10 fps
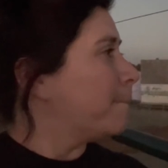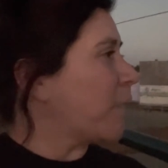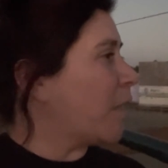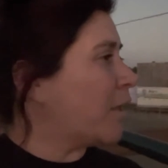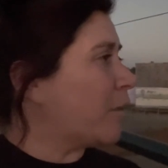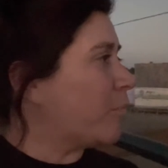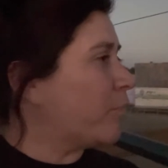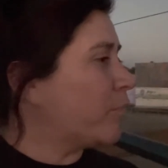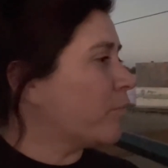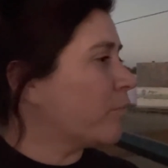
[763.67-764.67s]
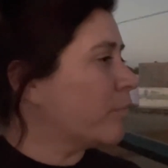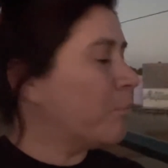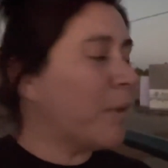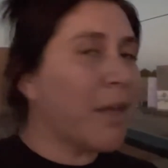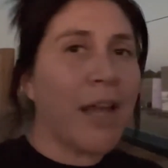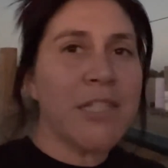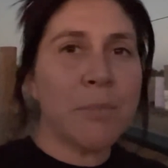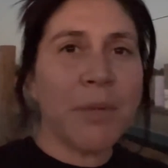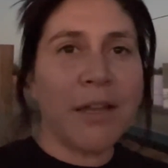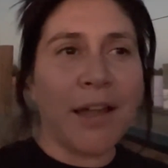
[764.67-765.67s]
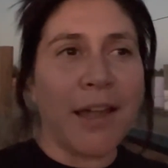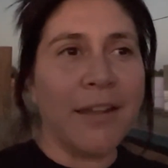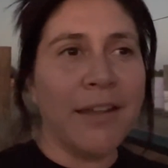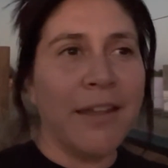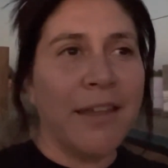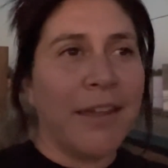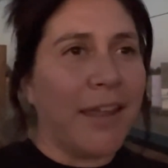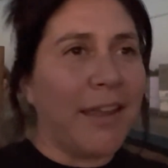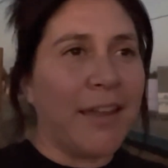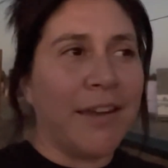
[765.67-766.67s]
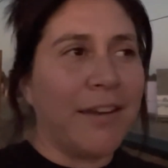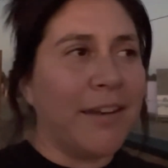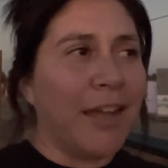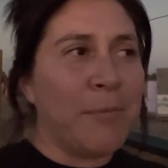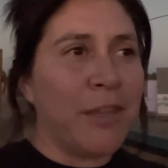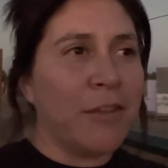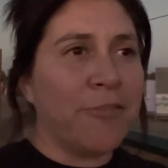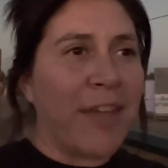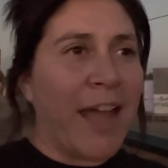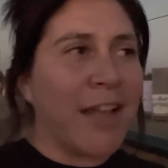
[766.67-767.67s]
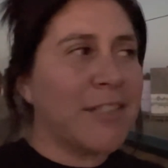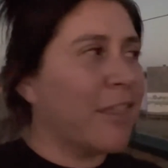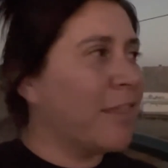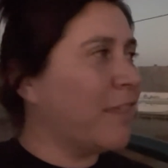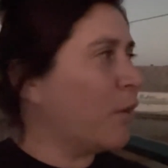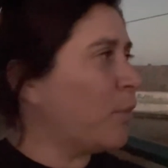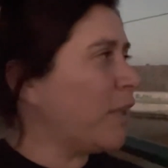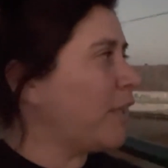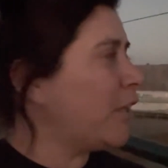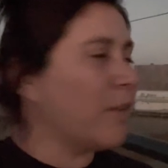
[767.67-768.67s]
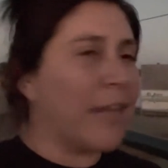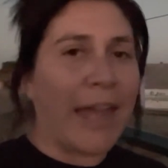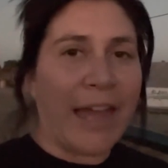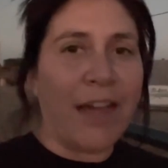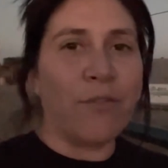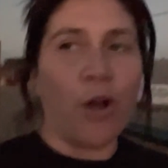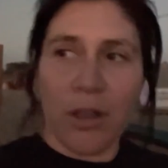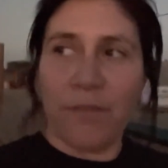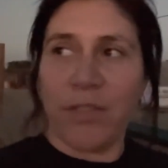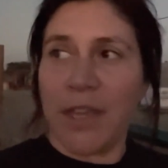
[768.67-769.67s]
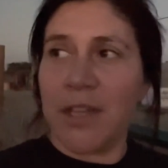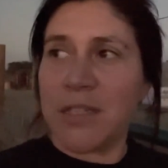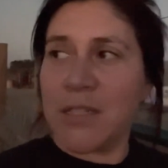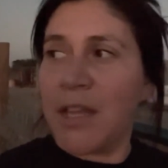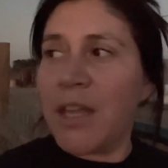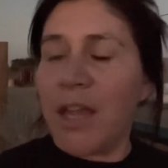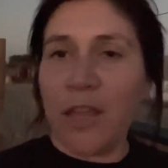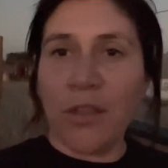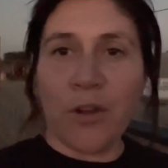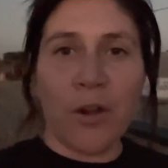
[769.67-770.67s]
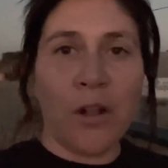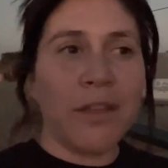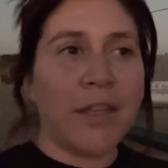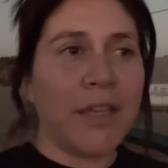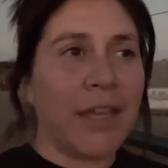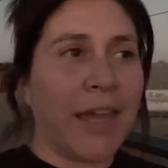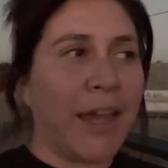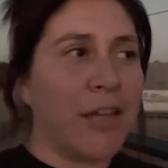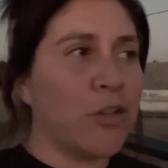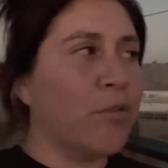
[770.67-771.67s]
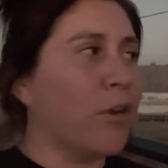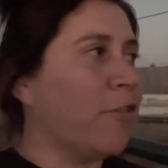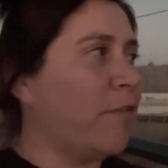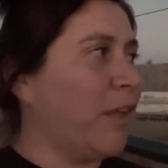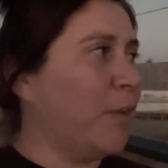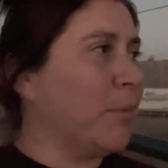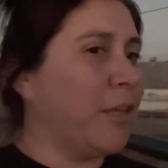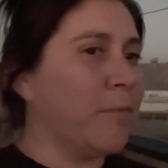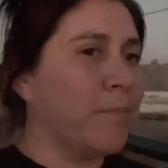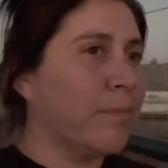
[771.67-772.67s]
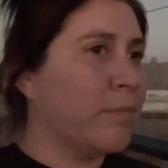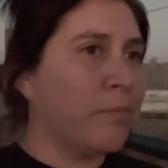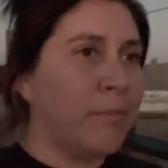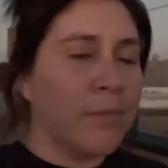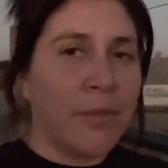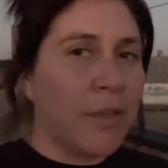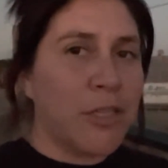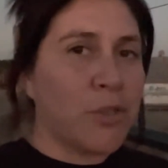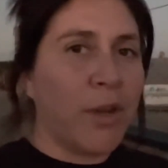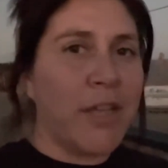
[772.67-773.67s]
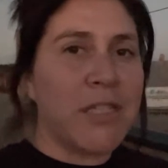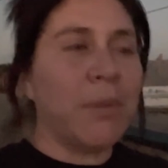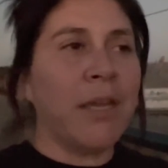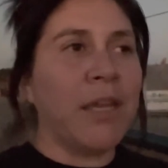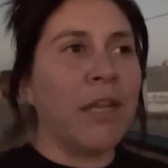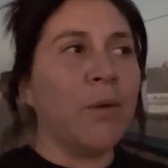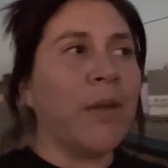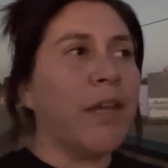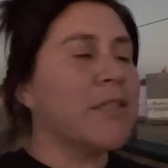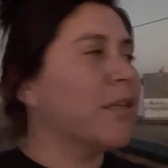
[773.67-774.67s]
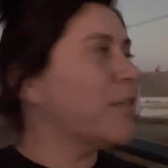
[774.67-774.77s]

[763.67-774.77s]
Um, but God's a big God. And I mean, the fact that we even have all of this and the calling that he has over our family is crazy big anyways.